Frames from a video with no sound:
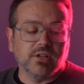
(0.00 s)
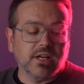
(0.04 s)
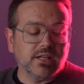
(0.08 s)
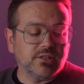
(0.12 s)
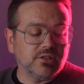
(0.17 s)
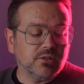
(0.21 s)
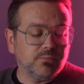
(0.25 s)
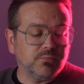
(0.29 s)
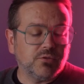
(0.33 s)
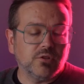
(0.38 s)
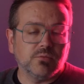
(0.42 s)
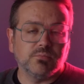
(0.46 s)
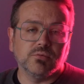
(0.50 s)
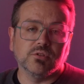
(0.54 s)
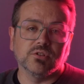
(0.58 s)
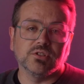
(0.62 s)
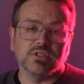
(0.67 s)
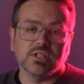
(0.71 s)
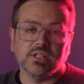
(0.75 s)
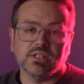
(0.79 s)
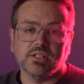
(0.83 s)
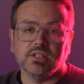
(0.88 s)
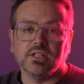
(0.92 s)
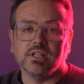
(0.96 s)
exit pupils
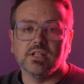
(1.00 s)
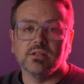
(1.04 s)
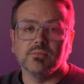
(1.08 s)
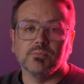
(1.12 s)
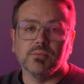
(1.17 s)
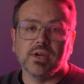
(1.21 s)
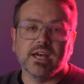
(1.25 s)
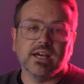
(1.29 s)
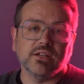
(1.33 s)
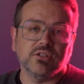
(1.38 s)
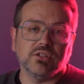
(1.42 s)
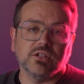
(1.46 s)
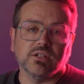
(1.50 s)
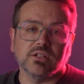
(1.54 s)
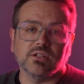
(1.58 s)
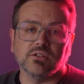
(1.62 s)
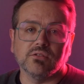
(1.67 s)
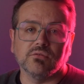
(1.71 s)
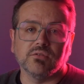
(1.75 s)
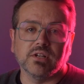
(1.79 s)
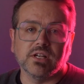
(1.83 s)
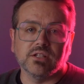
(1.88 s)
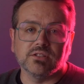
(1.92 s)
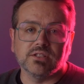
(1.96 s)
that you get in Magic at
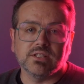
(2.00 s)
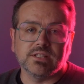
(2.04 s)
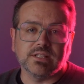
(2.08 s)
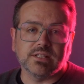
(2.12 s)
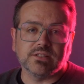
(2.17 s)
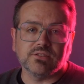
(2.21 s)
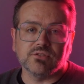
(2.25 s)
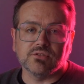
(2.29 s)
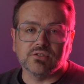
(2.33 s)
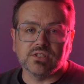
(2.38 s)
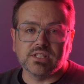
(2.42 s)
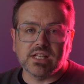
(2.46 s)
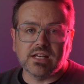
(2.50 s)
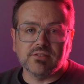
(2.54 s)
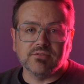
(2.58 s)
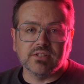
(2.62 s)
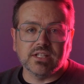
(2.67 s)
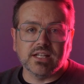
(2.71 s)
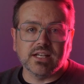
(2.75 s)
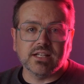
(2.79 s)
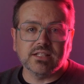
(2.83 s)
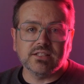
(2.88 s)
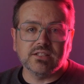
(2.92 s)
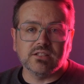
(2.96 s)
around 6 or
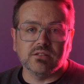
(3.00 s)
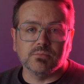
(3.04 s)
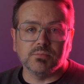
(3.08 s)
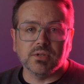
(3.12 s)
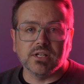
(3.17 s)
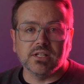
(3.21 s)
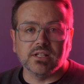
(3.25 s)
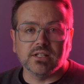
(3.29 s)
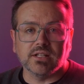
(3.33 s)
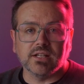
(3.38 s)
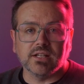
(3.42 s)
7x, depending